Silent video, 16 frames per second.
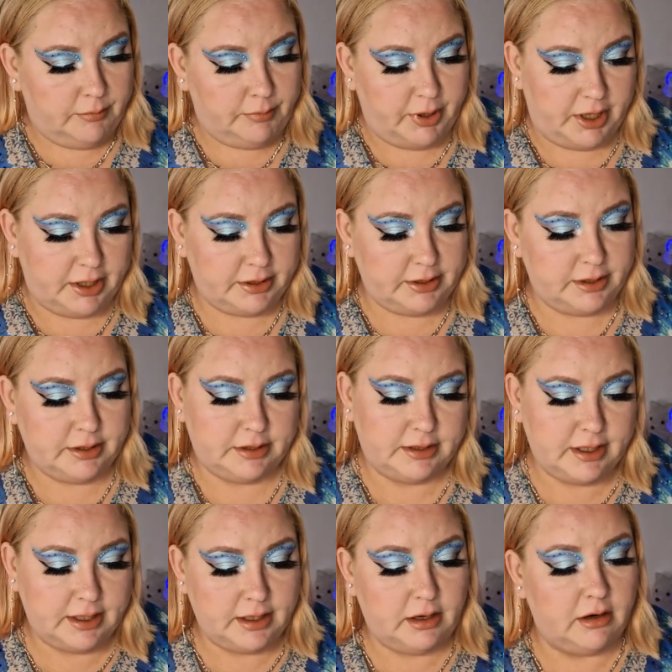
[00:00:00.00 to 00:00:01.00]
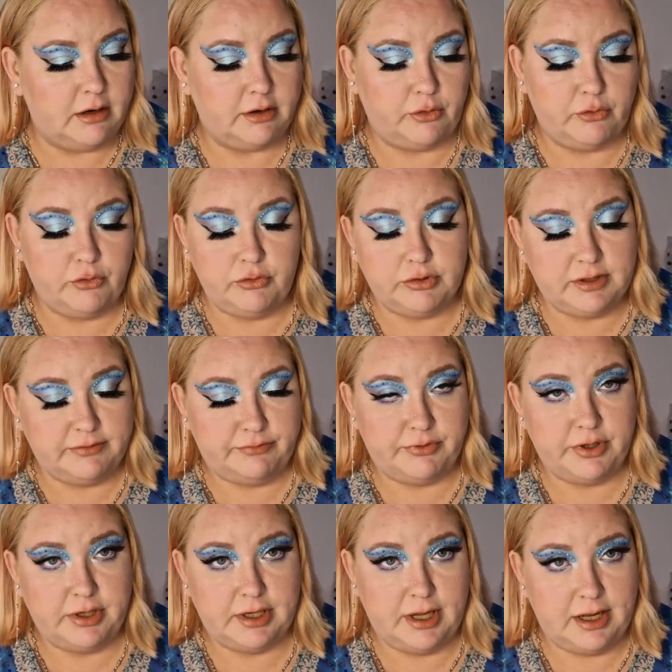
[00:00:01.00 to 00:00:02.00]
But they are cruelty
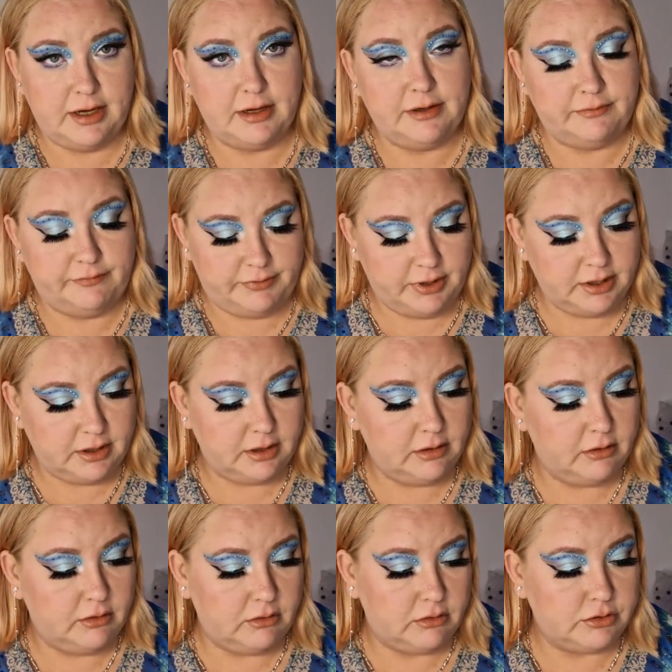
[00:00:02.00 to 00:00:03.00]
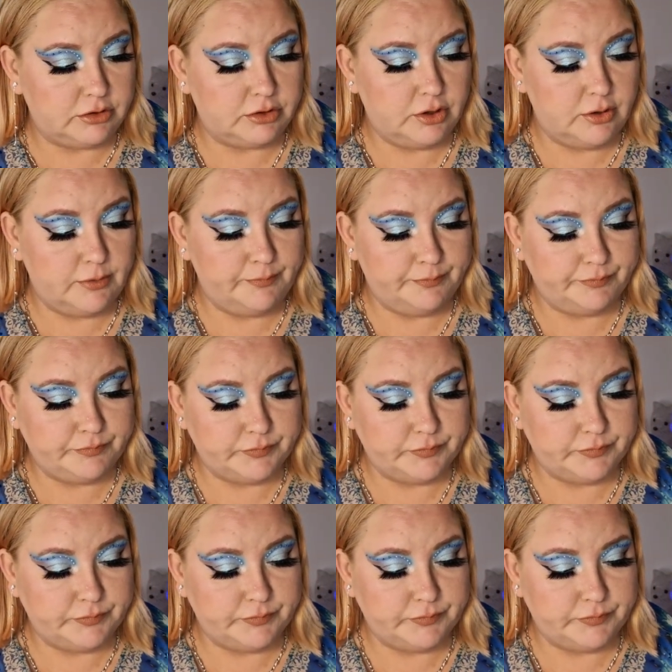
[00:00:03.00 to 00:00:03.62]
free and vegan also.